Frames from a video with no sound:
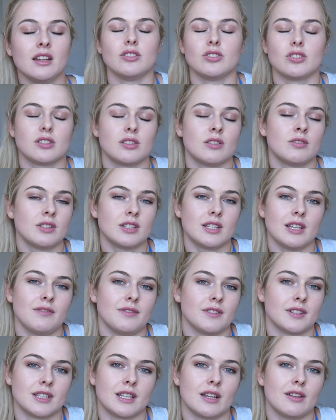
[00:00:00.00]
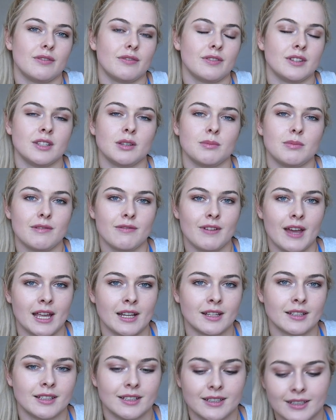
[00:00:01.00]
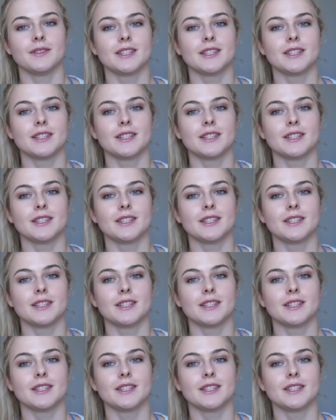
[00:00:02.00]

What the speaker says: Just don't stuff yourself and you'll be fine.